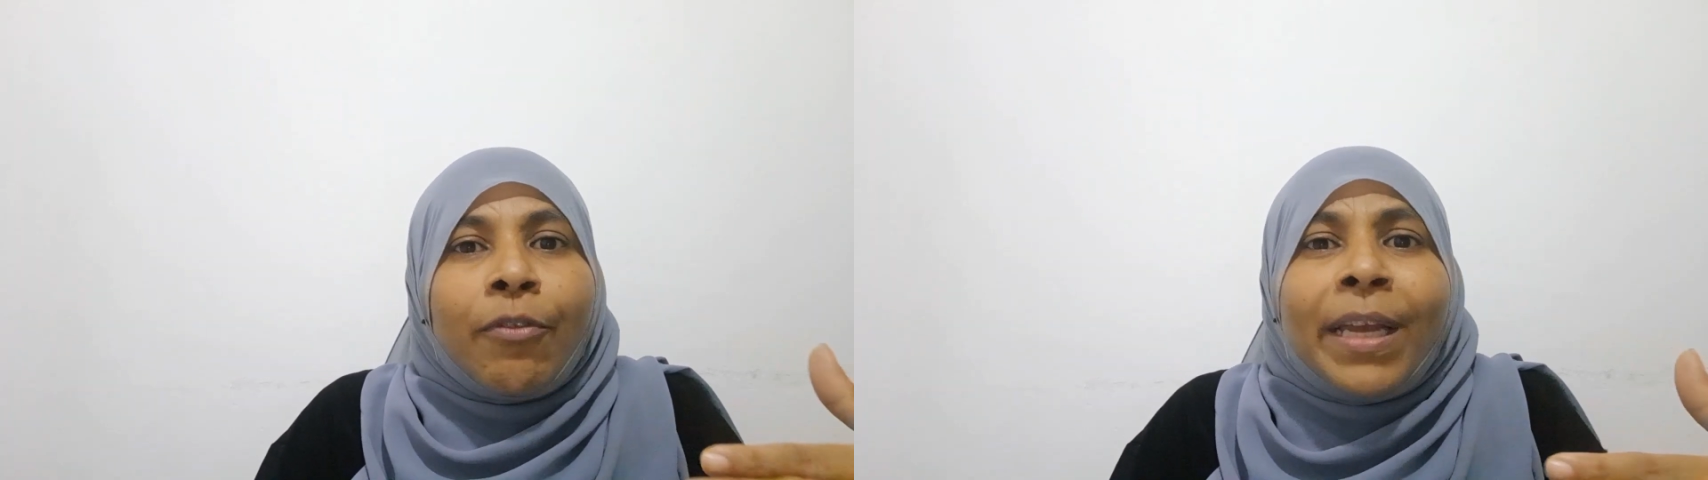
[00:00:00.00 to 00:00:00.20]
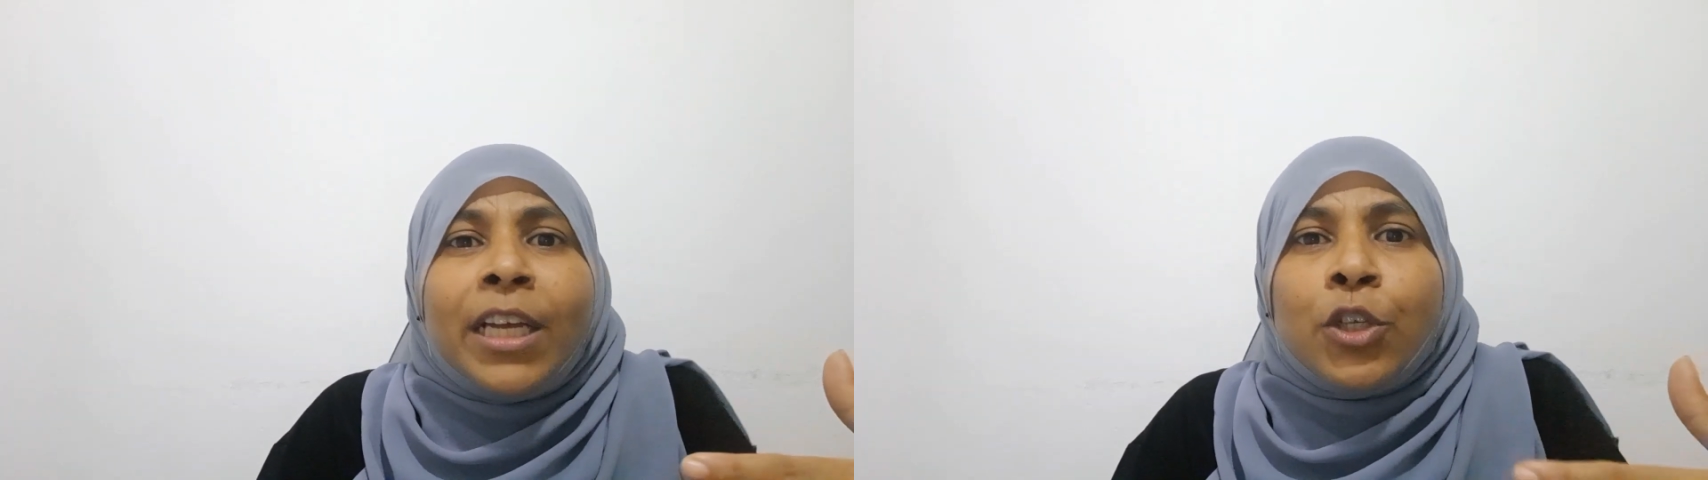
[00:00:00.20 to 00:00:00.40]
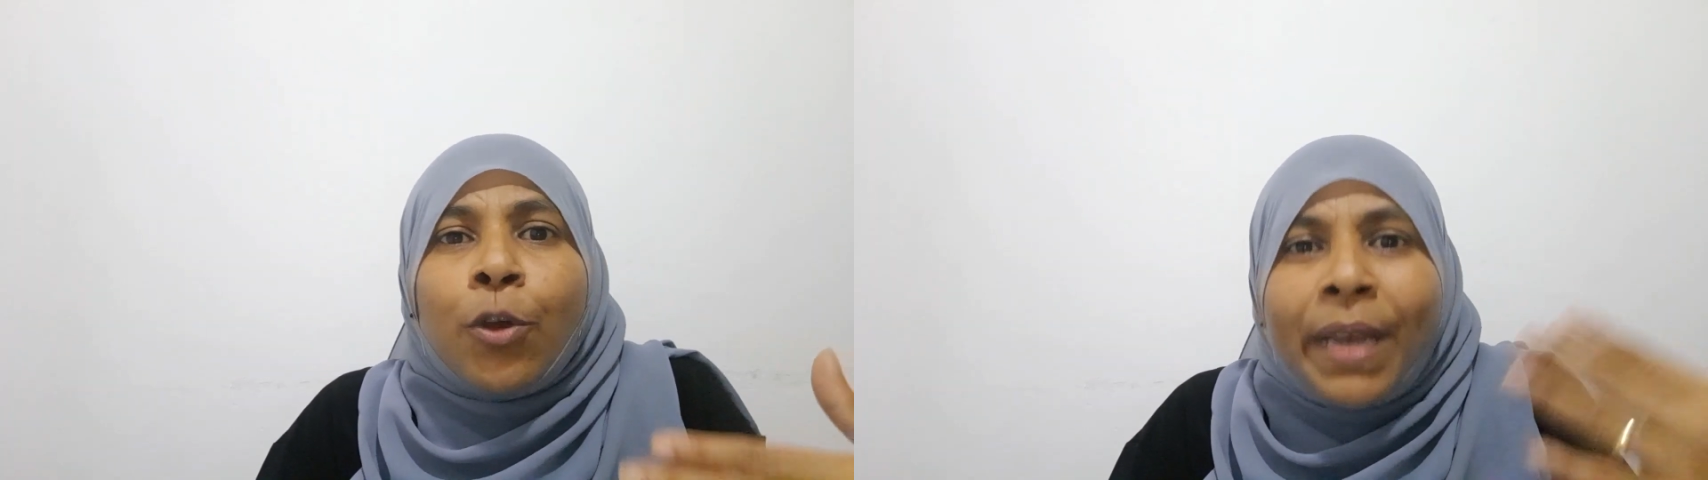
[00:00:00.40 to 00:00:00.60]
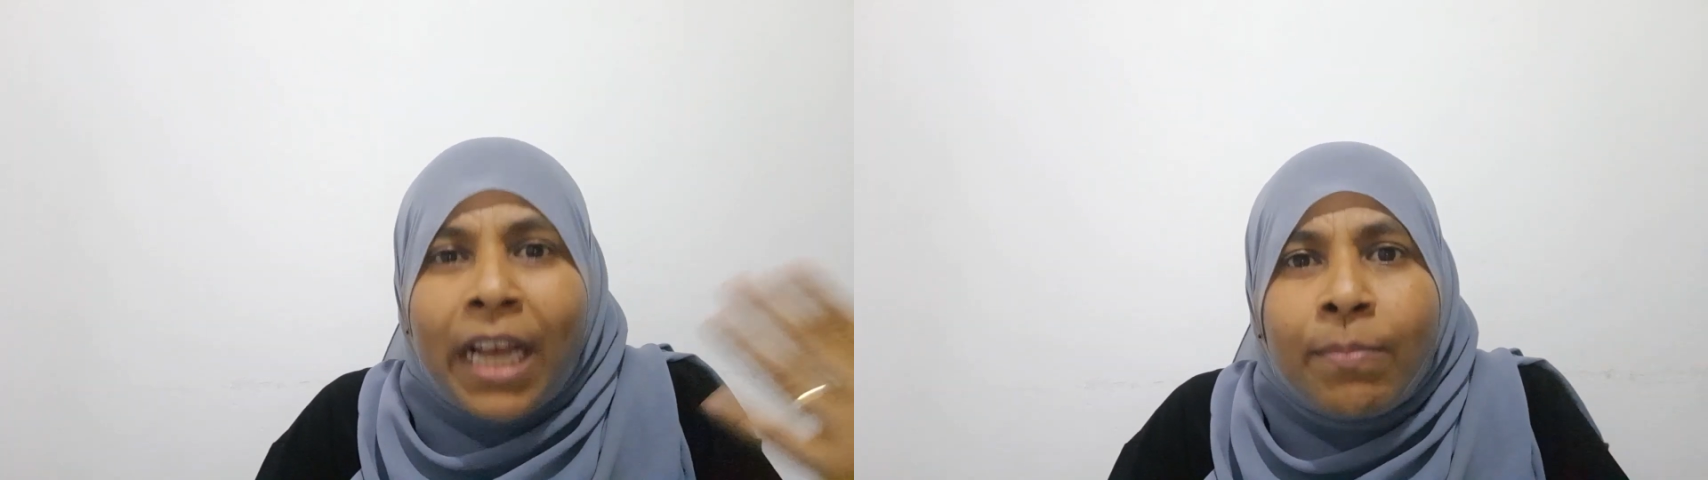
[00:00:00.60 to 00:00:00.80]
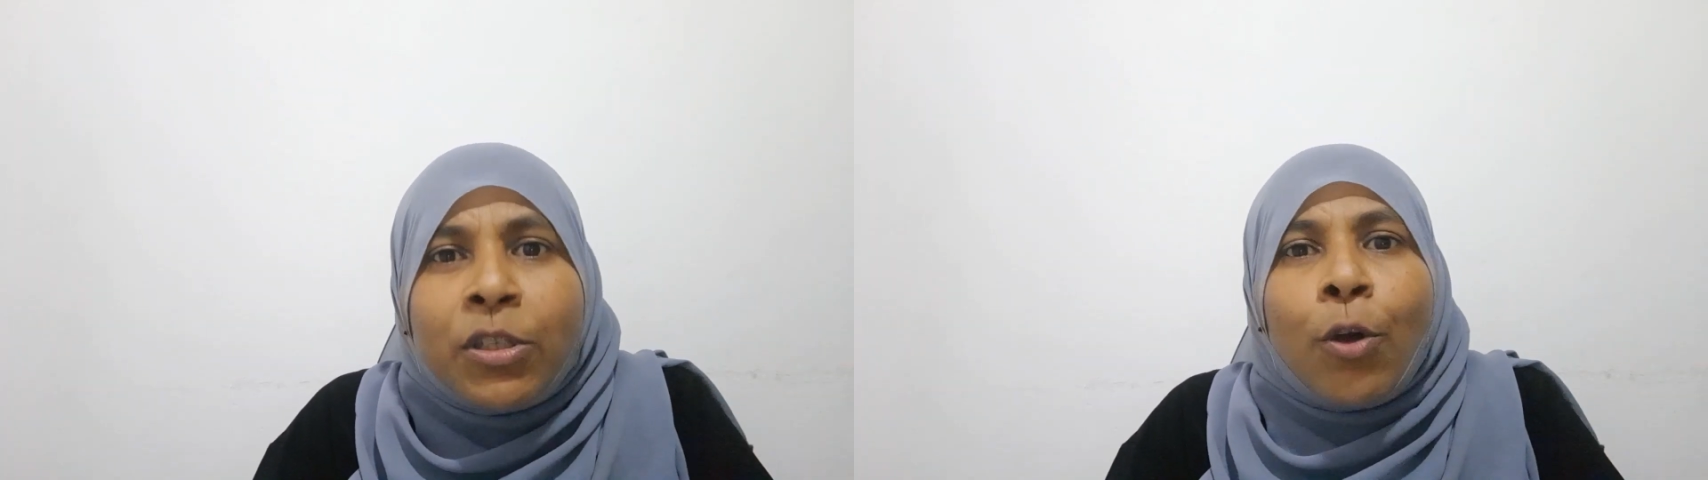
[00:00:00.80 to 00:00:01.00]
because you
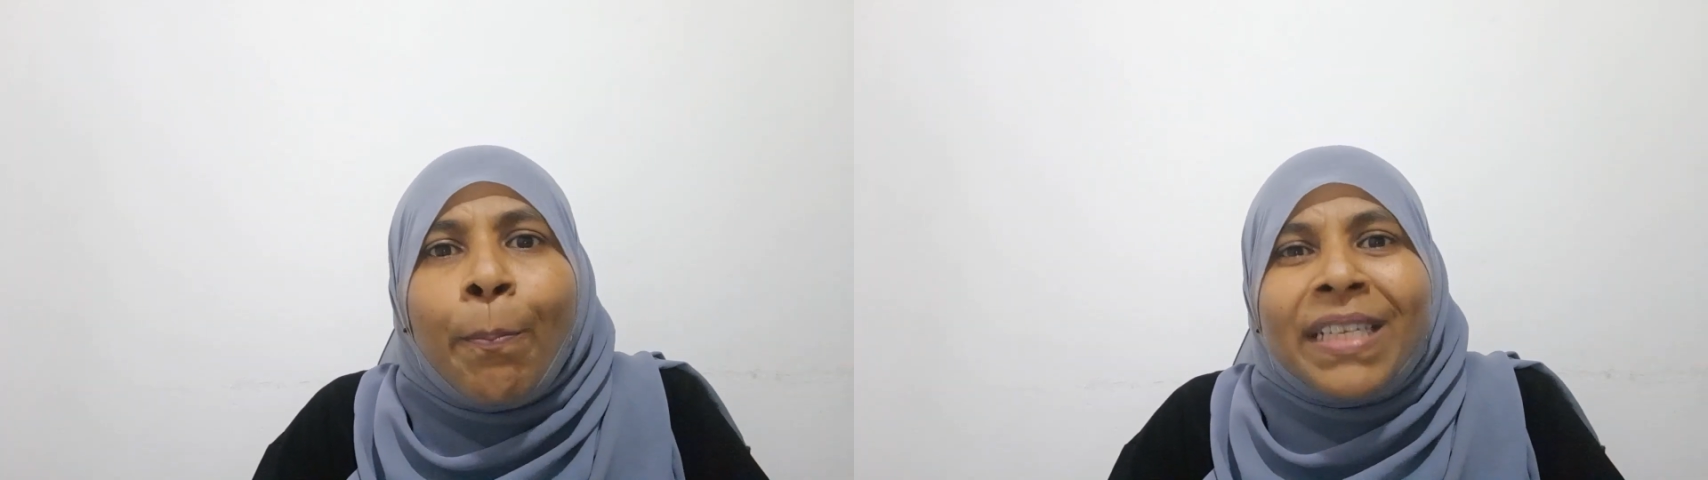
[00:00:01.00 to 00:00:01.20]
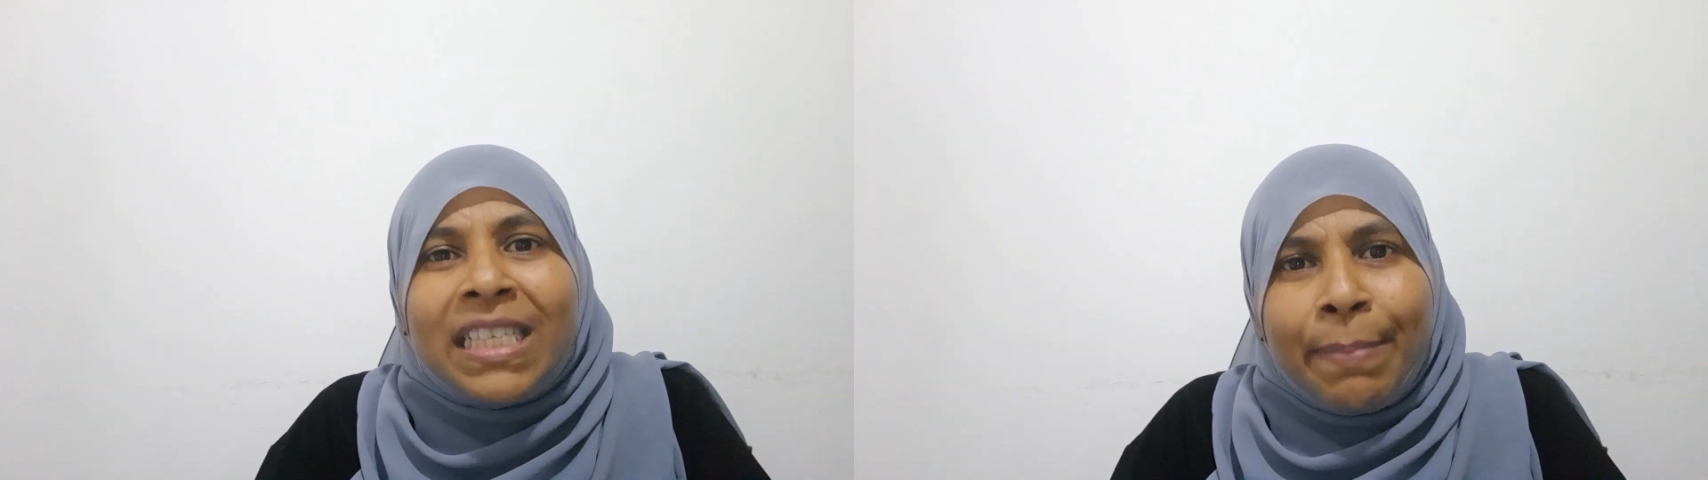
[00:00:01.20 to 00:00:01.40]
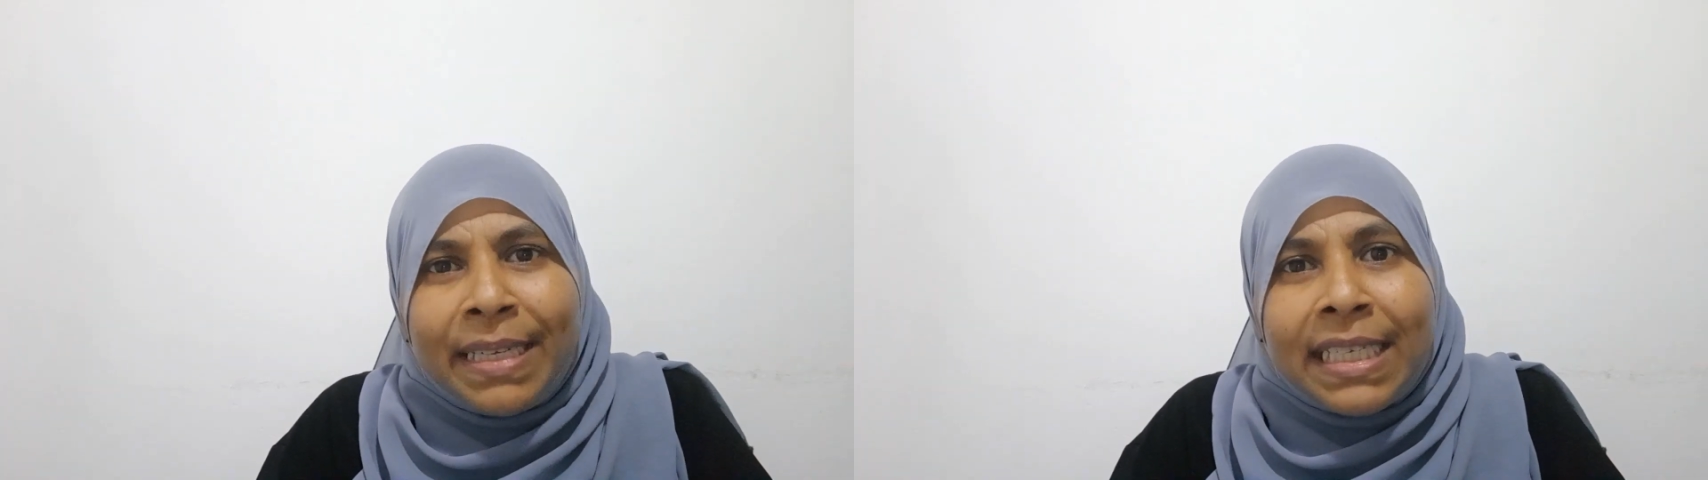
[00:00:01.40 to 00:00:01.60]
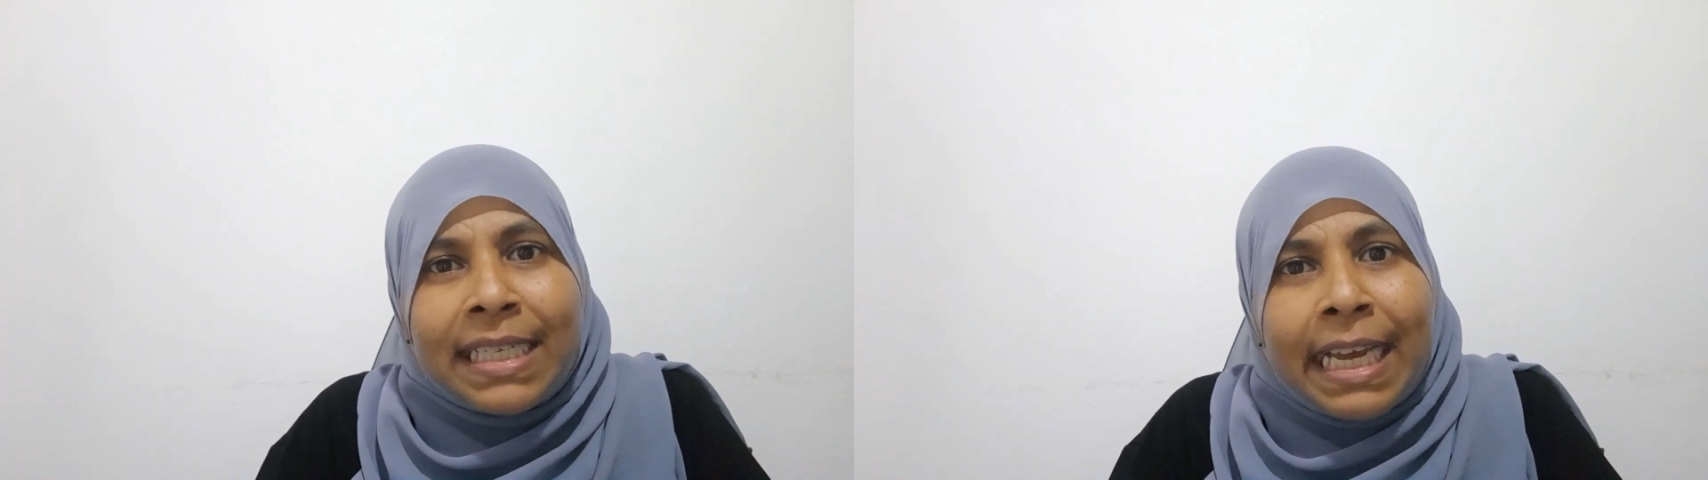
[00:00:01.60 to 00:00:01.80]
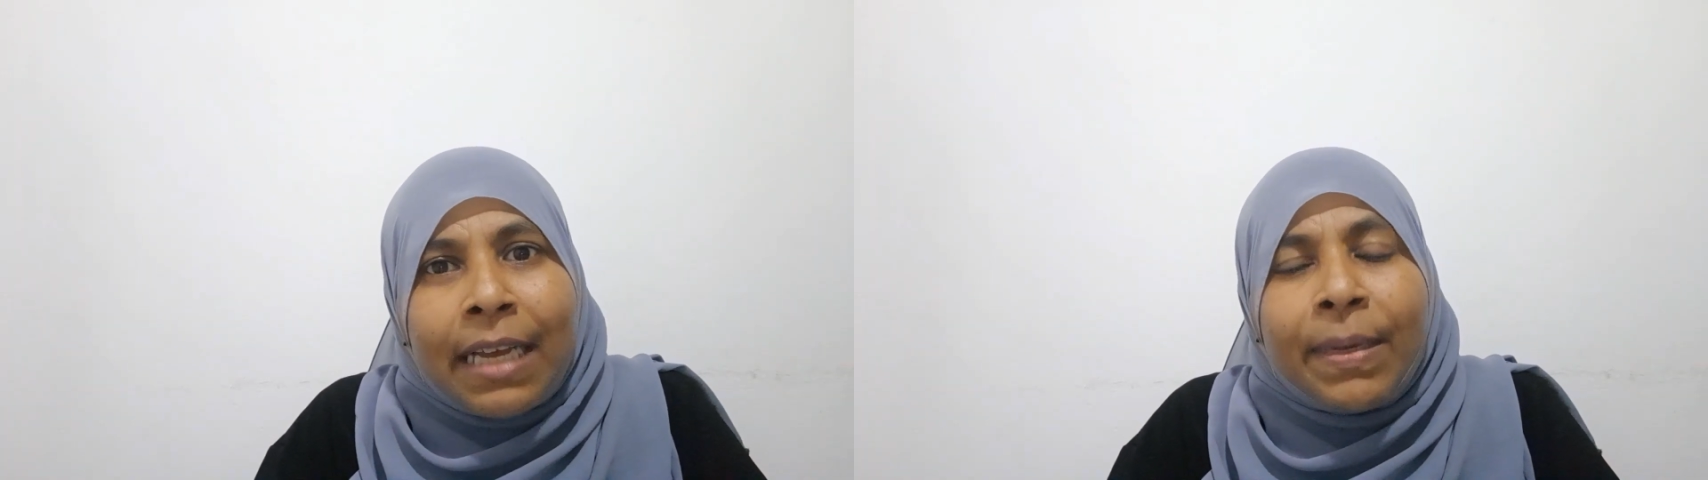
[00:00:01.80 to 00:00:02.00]
become so
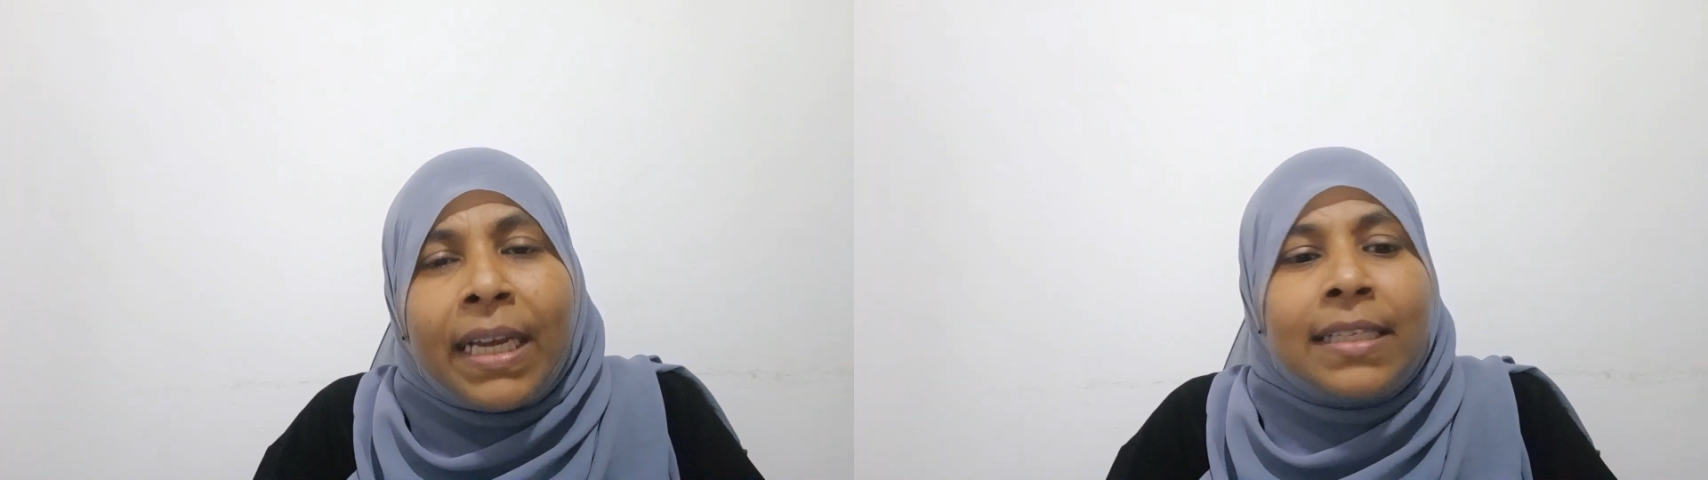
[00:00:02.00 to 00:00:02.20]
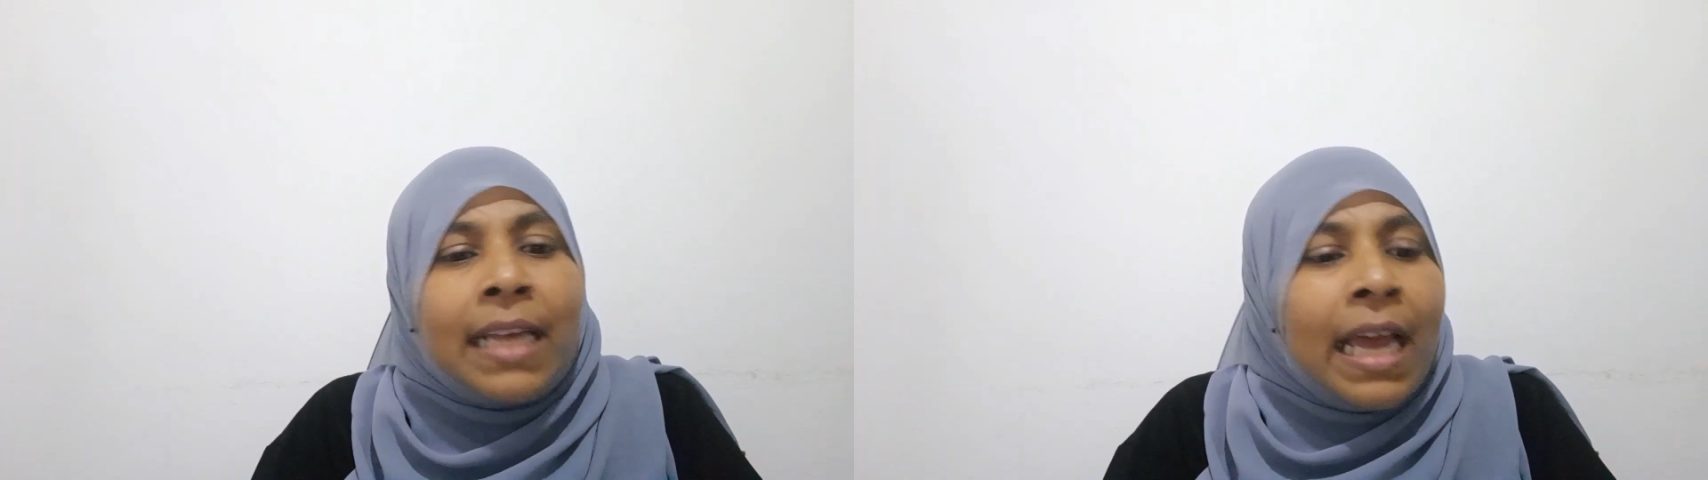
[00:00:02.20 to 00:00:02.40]
pessimistic because